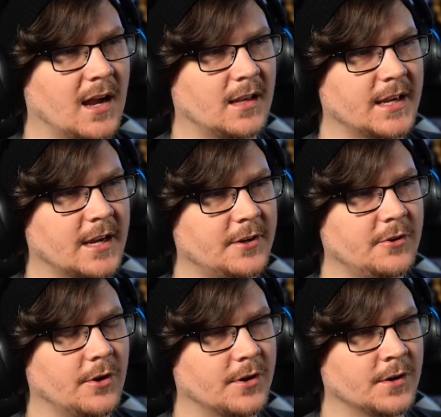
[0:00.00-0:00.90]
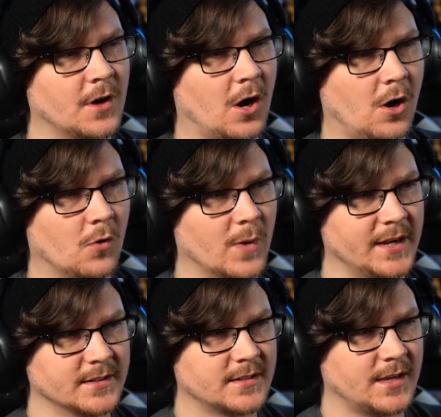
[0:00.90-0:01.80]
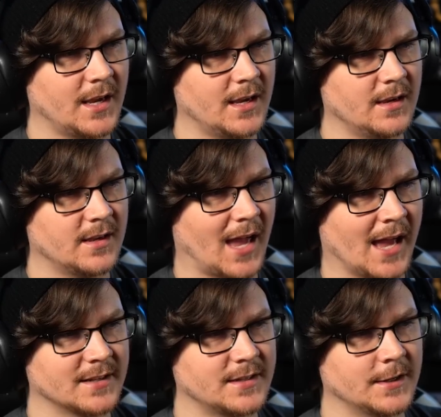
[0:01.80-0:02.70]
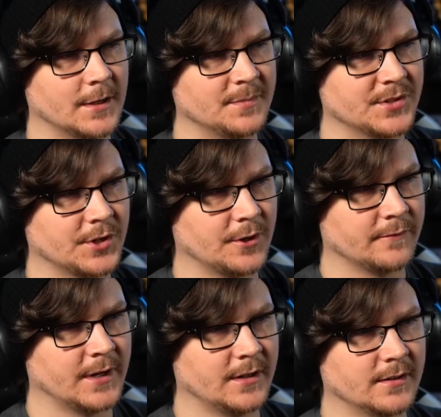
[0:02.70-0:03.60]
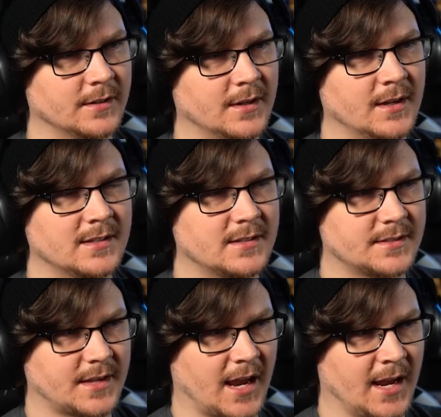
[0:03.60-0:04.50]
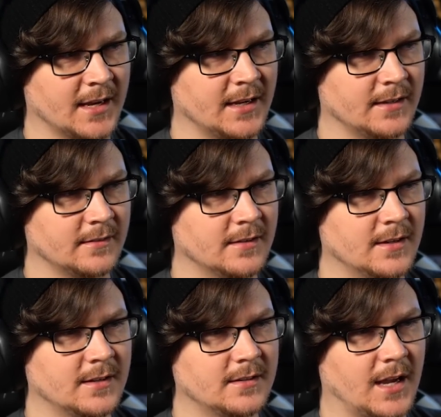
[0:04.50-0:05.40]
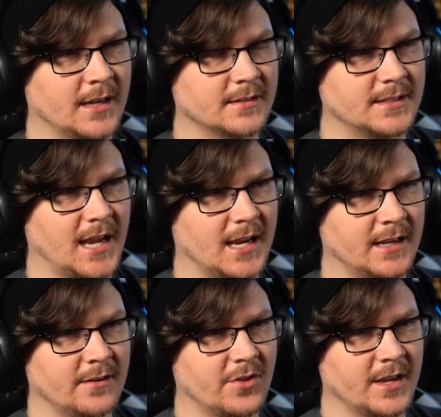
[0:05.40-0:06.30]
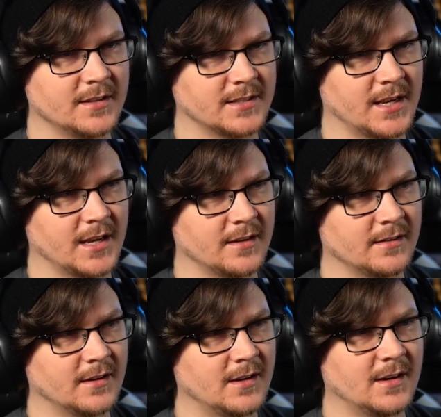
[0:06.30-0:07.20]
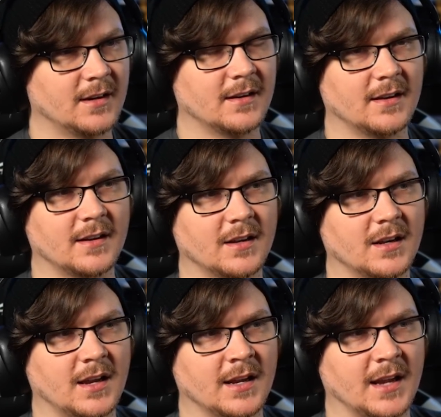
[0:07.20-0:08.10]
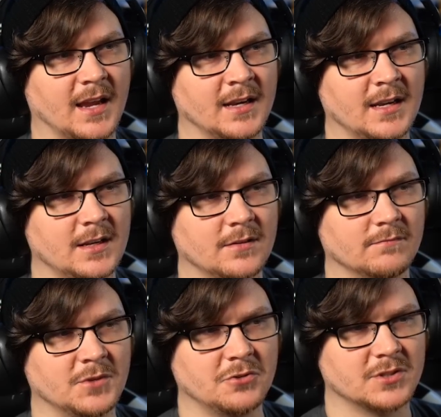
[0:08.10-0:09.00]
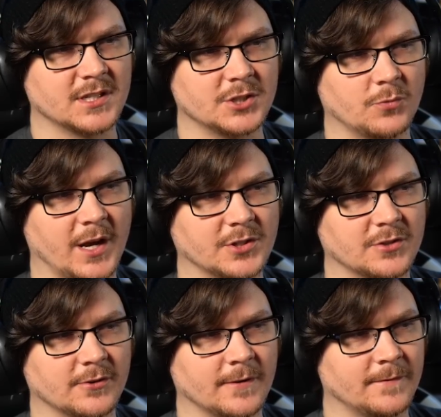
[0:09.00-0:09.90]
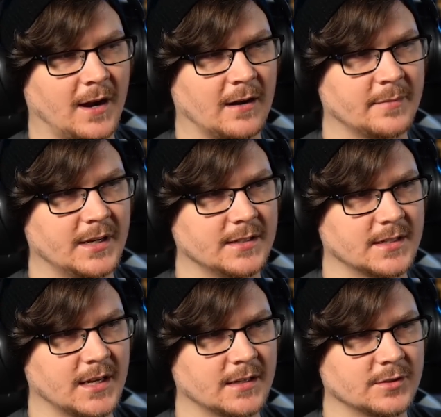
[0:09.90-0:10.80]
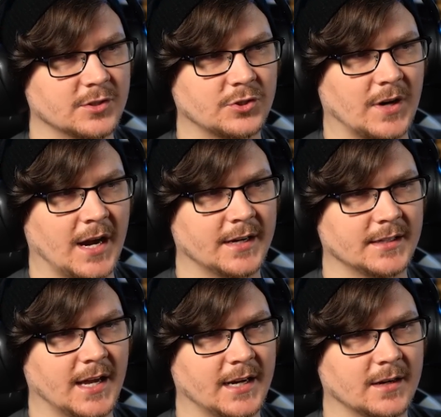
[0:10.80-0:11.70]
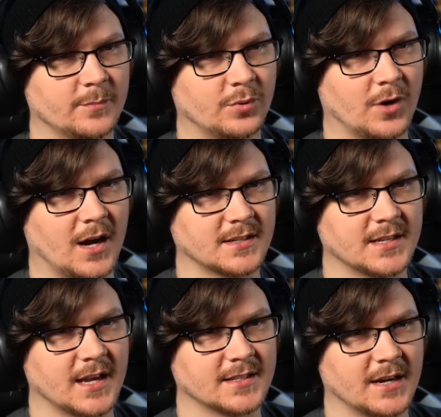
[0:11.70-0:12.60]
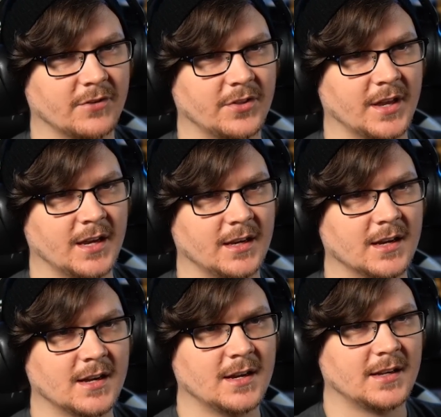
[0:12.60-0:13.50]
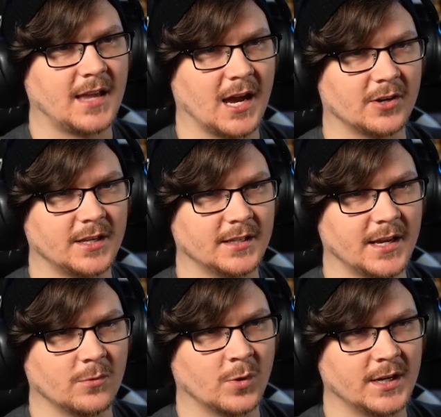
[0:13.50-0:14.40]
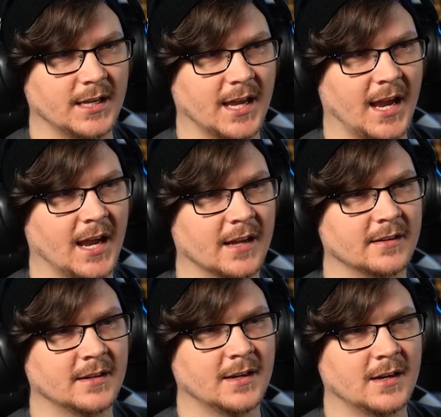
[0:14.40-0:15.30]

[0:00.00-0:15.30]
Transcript: I like how you can always see Cassian observing, scanning, and taking things in any new situation or environment he's in, just trying to like process everything, calculate what he can,